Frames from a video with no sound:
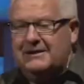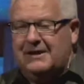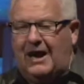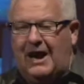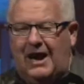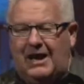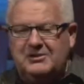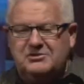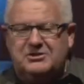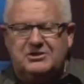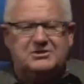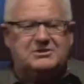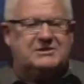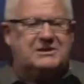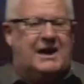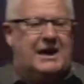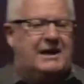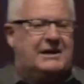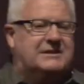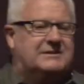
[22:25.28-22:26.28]
God just
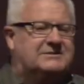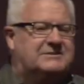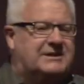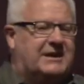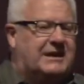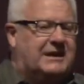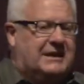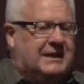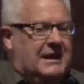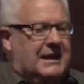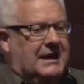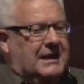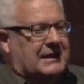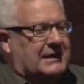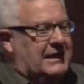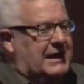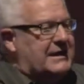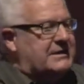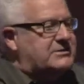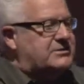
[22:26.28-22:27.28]
kind of said,
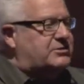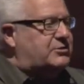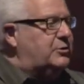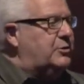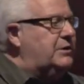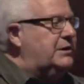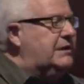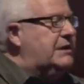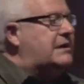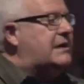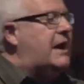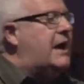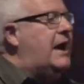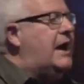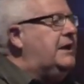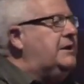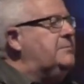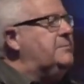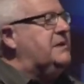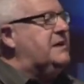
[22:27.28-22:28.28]
let's do an
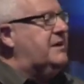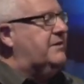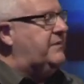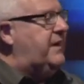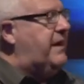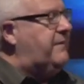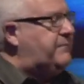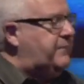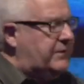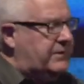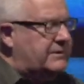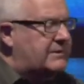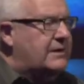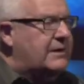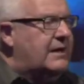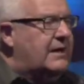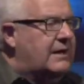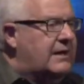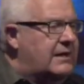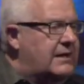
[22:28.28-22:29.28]
economy of effort.
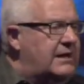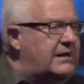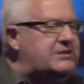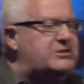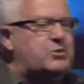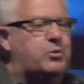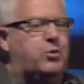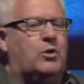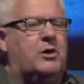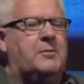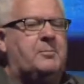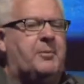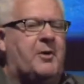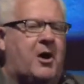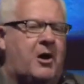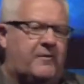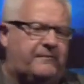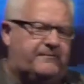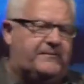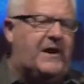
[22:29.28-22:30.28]
Let's whoop
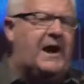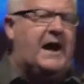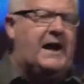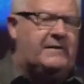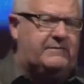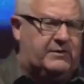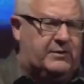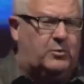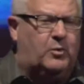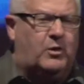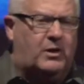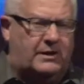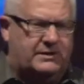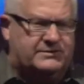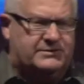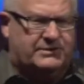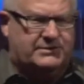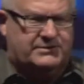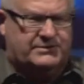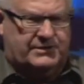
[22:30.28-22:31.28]
all 5 at
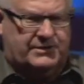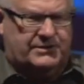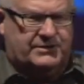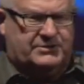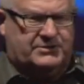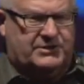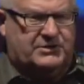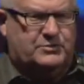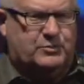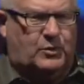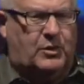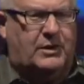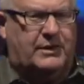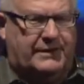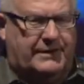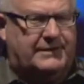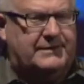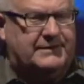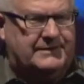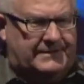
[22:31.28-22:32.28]
once instead of just 1
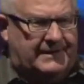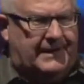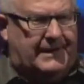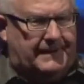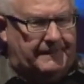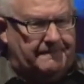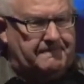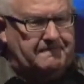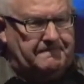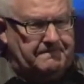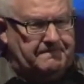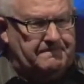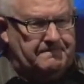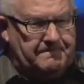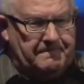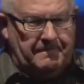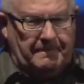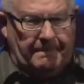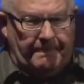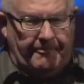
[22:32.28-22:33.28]
at a time.
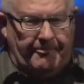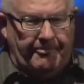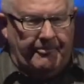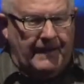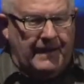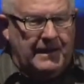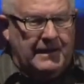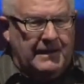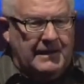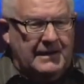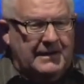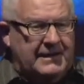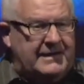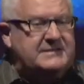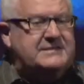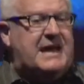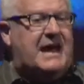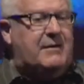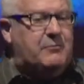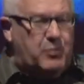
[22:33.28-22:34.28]

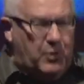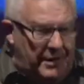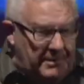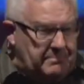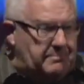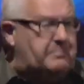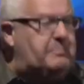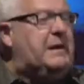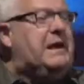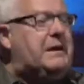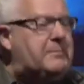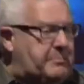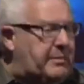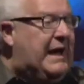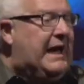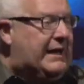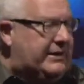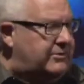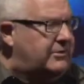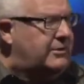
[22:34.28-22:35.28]
Let's have 1 big
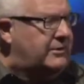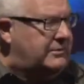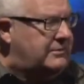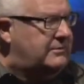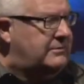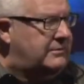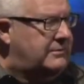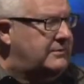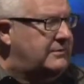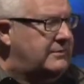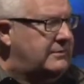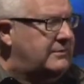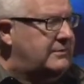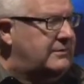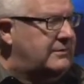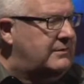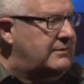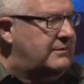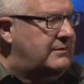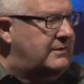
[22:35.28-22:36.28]
battle
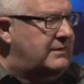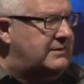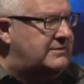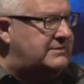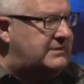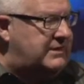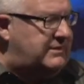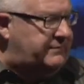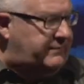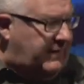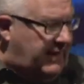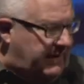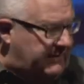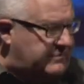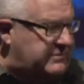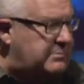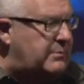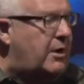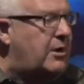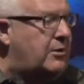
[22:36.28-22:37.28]
instead of
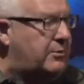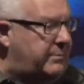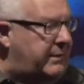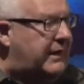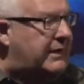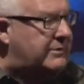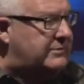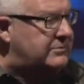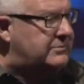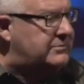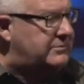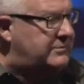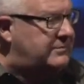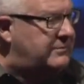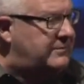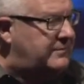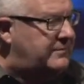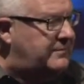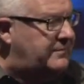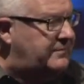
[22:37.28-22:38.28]
5 smaller battles.
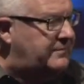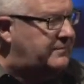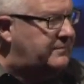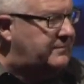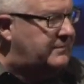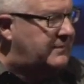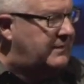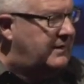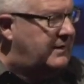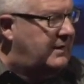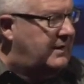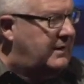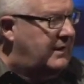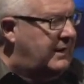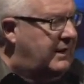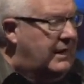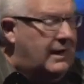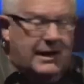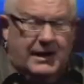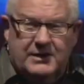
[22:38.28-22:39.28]

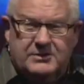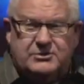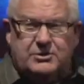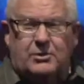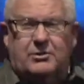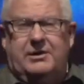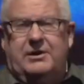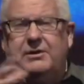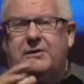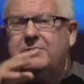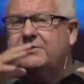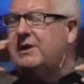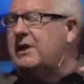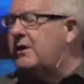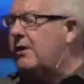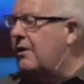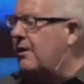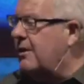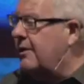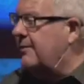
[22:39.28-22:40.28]
And so here they
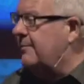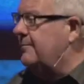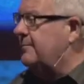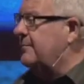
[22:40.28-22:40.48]
are.